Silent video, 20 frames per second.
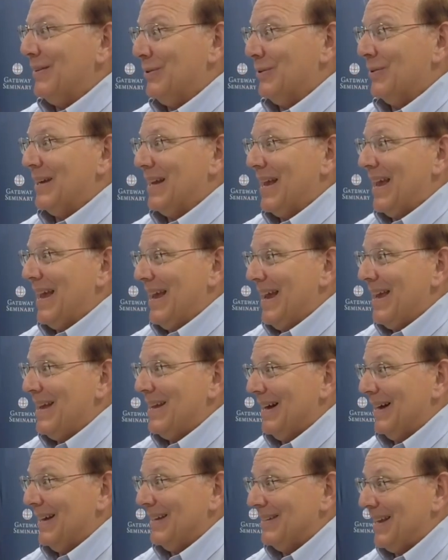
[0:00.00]
during a,
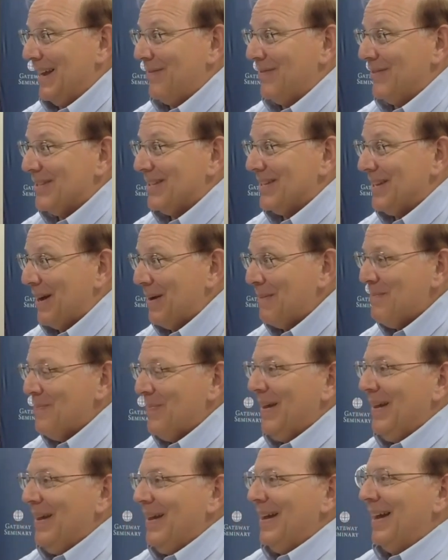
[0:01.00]
uh, David's time.
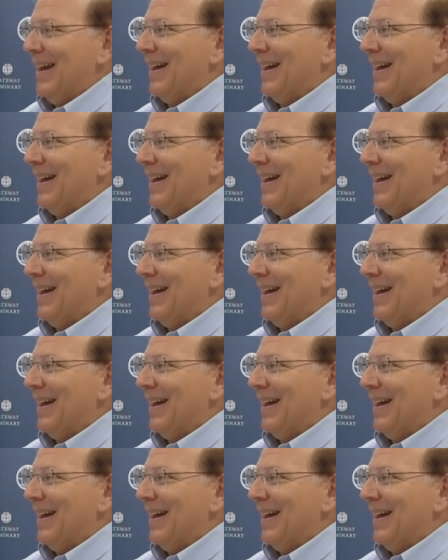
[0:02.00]
Yeah.